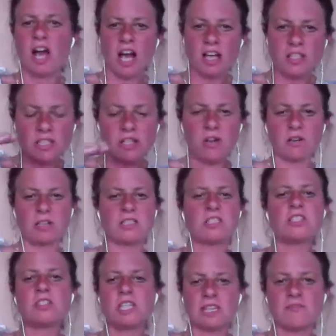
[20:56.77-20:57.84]
as long as
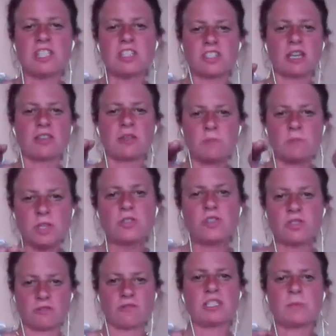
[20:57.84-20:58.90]
you give each other
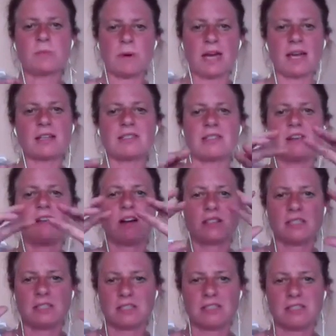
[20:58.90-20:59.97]
mutual respect and
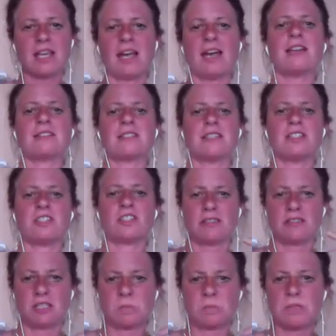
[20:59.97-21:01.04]
understand each
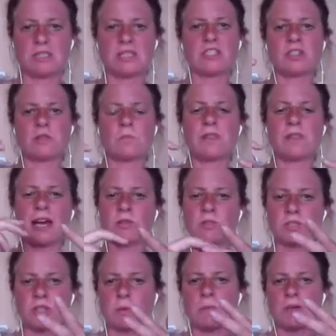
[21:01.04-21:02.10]
other's position without
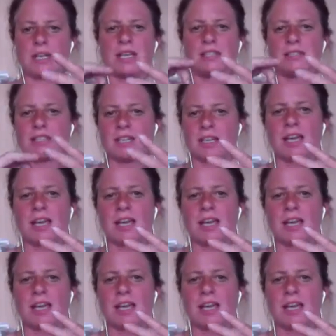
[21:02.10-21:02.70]
dominating